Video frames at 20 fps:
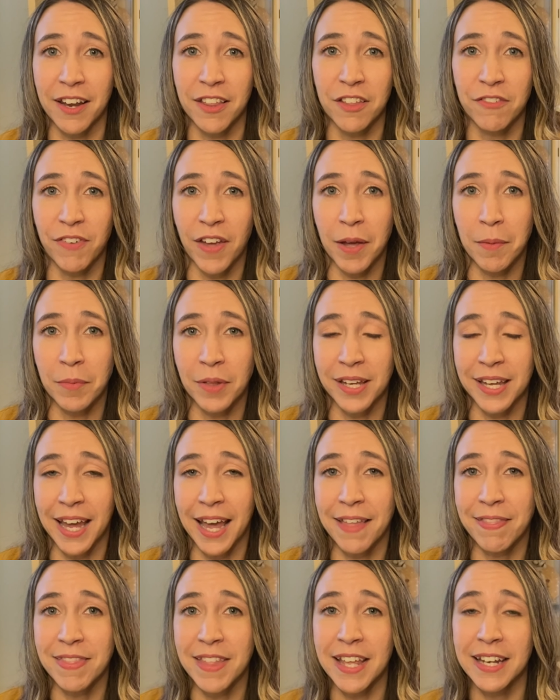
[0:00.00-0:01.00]
family,
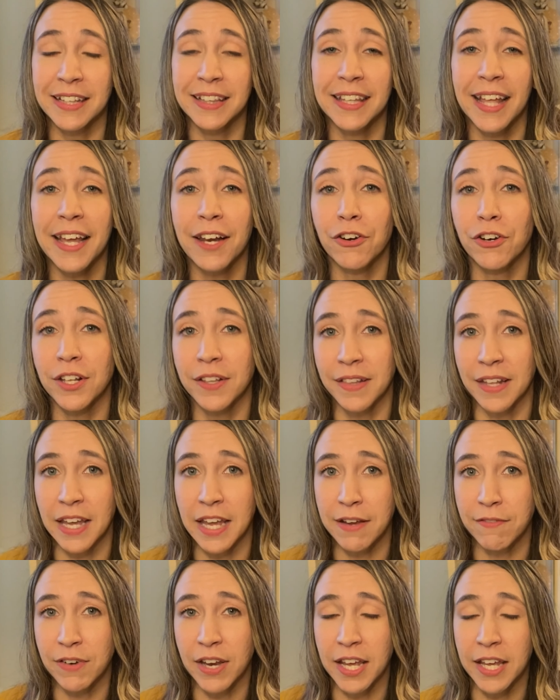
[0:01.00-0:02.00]
and then later in the
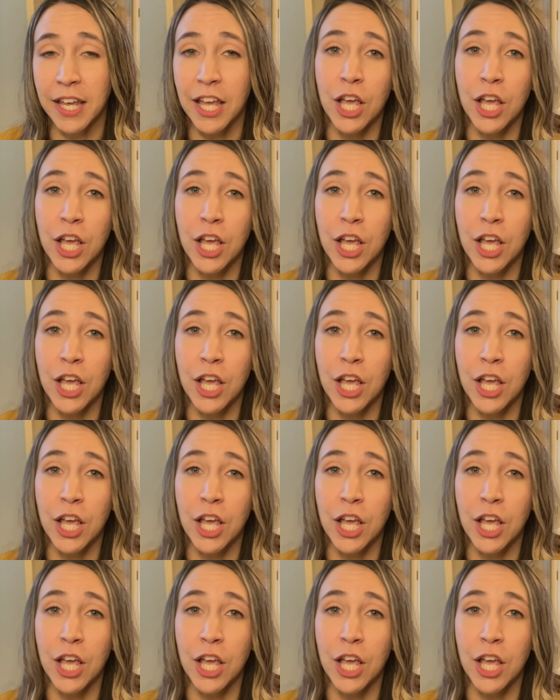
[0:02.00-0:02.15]
evening,